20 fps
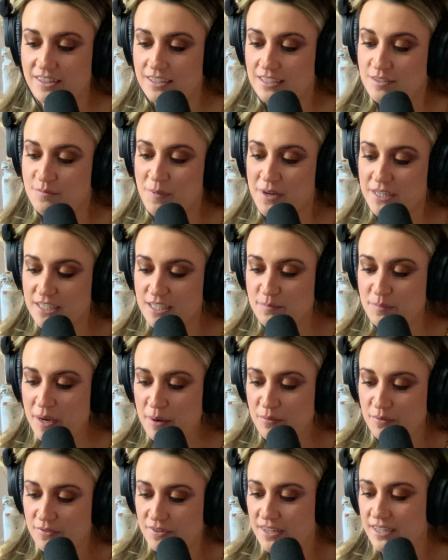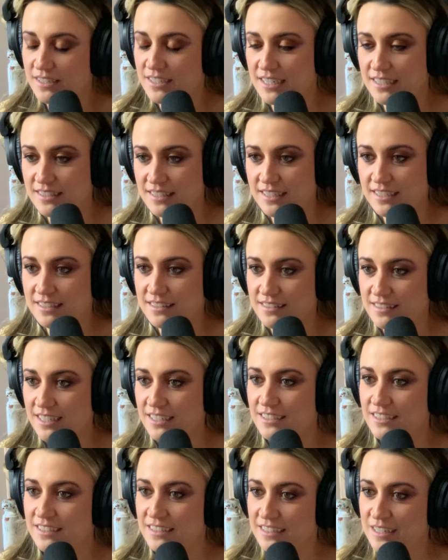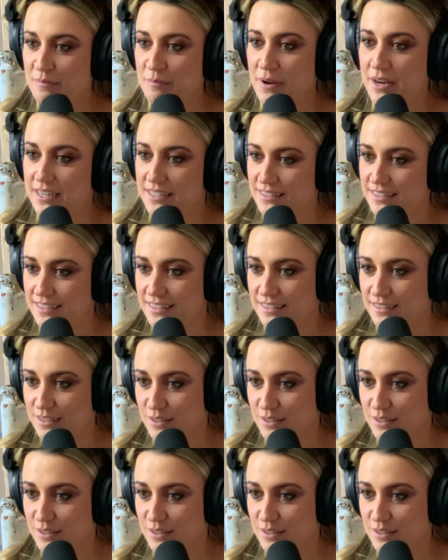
as much as people think Jesse is such an amazing